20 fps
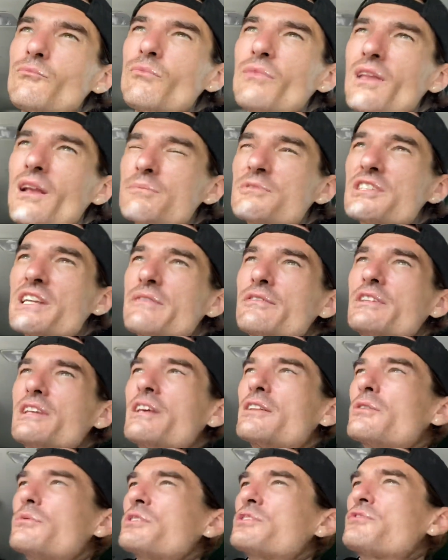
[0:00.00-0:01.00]
I'm saving the
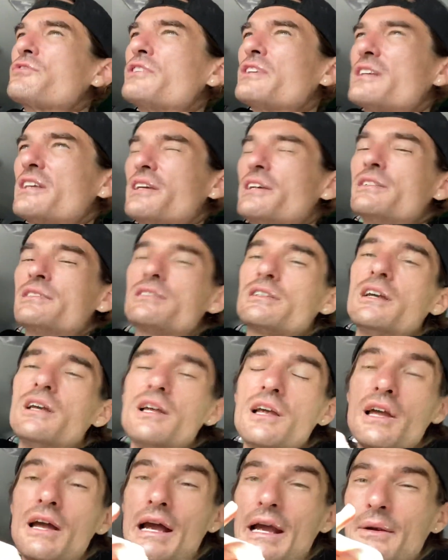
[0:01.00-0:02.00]
other ones for the kids.
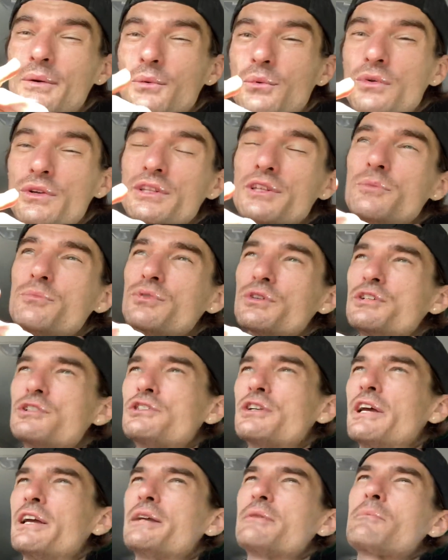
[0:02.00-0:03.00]
I really
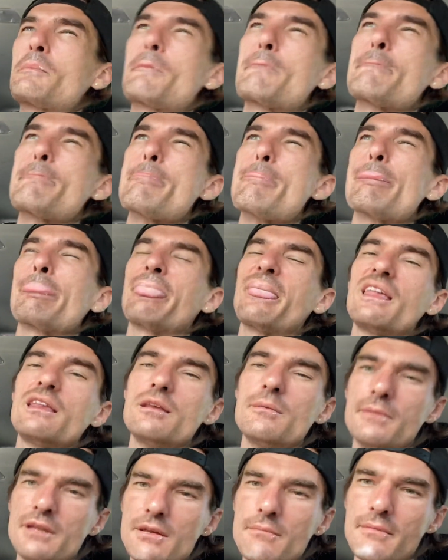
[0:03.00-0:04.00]
appreciate you
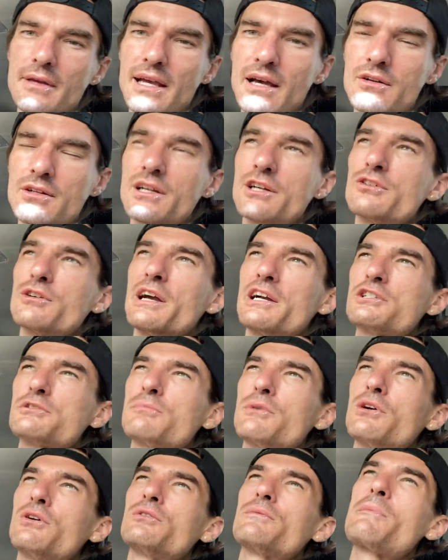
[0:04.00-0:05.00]
meet me out at Crash
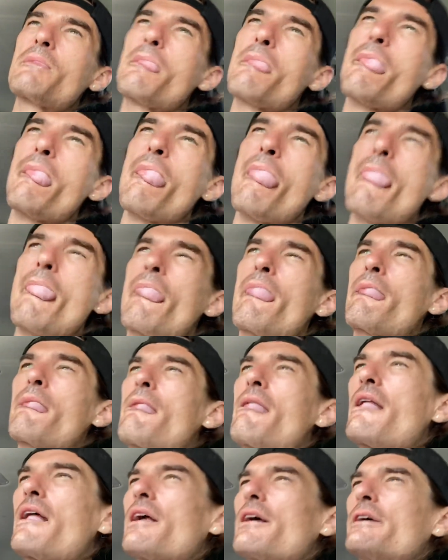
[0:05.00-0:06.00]
Boat.
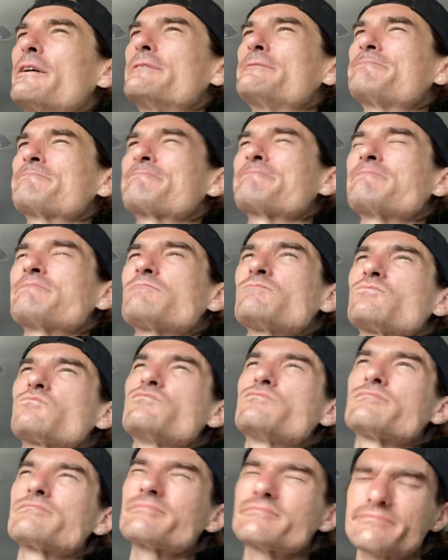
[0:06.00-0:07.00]
Um,
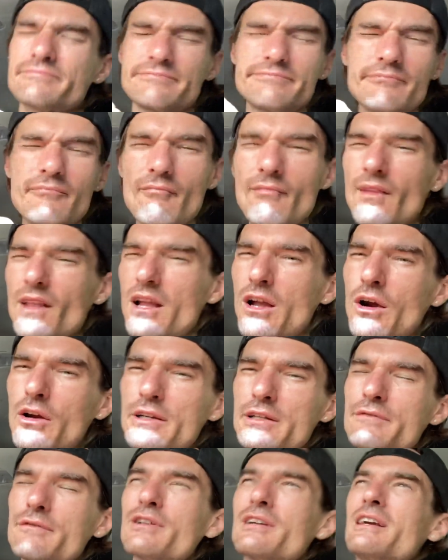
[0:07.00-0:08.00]
I already
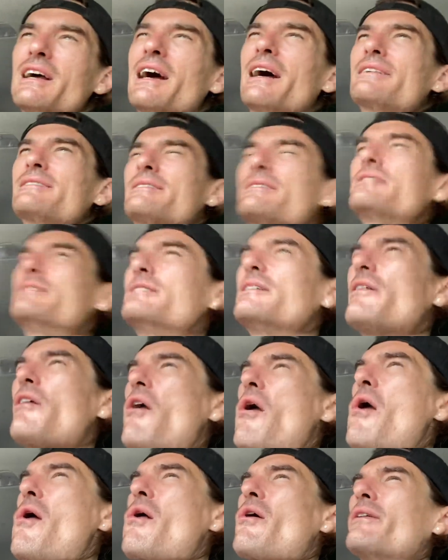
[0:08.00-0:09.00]
forgot
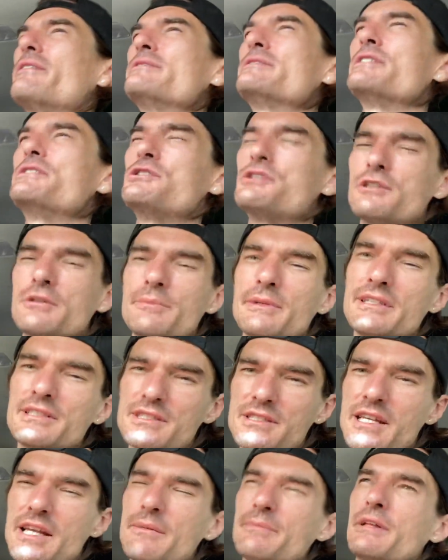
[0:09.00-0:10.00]
the gentleman's
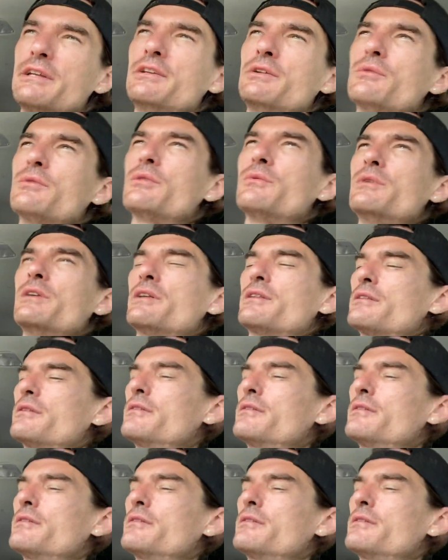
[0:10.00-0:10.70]
name that you were with.